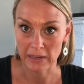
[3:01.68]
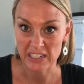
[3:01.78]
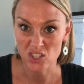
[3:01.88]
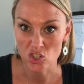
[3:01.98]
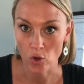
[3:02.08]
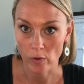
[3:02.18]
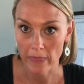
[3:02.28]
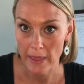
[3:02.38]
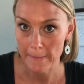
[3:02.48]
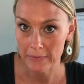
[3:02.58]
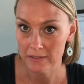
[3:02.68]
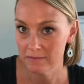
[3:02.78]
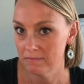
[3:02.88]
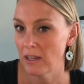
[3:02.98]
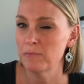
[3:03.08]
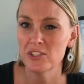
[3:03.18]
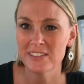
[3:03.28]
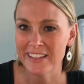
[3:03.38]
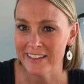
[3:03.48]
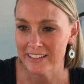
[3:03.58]
might choke them. I'm
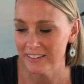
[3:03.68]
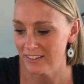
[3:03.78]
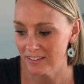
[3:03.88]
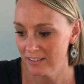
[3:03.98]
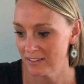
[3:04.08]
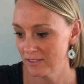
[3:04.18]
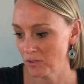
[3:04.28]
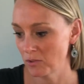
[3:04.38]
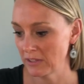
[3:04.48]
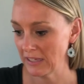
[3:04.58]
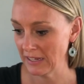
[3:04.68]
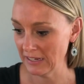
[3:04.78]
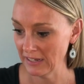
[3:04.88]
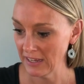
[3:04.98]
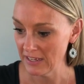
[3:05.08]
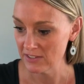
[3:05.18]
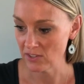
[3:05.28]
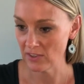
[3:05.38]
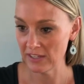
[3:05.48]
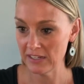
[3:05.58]
just kidding, totally kidding.
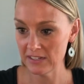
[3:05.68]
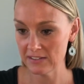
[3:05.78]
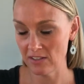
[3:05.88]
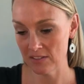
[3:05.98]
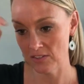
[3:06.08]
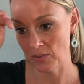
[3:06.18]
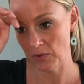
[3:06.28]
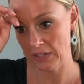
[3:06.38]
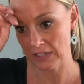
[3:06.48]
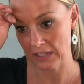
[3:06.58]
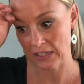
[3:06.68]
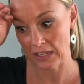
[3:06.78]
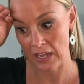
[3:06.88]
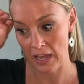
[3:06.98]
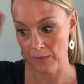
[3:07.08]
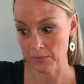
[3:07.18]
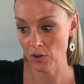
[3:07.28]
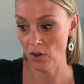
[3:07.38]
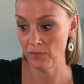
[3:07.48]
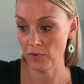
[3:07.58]
So then it is also going to
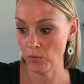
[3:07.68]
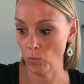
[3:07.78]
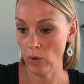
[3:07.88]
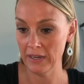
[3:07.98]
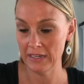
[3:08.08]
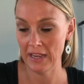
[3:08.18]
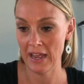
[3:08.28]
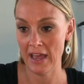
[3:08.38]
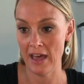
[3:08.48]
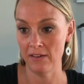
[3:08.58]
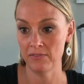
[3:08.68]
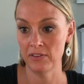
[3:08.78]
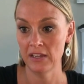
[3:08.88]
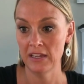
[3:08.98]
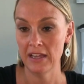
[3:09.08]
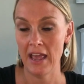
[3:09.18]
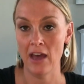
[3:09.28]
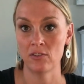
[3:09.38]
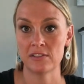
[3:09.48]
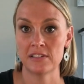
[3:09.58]
call for 1 1/2
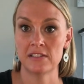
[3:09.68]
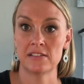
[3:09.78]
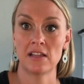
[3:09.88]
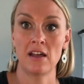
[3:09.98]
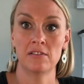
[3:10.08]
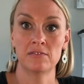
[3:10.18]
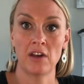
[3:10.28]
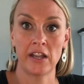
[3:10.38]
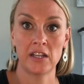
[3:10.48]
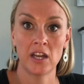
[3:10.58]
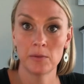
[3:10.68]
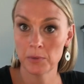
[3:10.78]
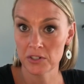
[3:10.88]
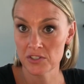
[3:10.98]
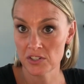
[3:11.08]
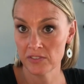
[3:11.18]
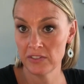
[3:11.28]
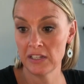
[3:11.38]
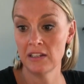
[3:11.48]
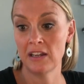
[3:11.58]
ounces of vodka per
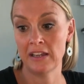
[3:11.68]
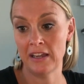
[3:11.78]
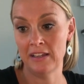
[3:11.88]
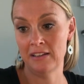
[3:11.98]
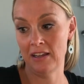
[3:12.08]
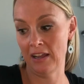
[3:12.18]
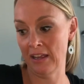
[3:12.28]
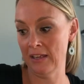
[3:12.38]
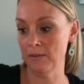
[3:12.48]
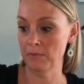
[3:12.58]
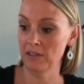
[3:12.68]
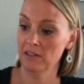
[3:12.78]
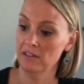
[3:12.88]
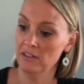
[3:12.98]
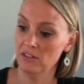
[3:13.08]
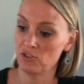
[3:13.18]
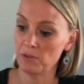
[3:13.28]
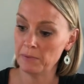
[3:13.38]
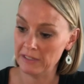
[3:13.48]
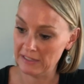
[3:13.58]
serving. Again, I am
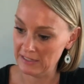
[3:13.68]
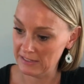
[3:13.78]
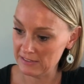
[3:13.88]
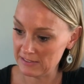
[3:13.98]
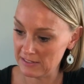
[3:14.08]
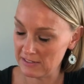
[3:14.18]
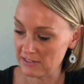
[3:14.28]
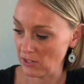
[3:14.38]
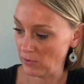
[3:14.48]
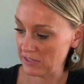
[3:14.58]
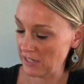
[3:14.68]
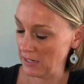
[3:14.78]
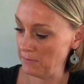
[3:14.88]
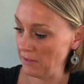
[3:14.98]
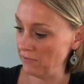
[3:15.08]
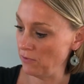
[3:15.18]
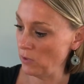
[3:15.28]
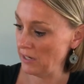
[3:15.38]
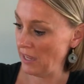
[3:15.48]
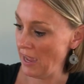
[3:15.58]
tripling this, so it's gonna be
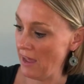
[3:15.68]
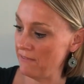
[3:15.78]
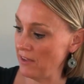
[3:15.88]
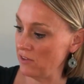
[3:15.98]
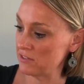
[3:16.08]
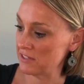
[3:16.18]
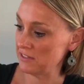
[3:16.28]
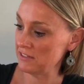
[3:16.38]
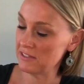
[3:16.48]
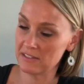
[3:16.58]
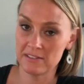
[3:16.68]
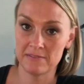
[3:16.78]
4 1/2 ounces.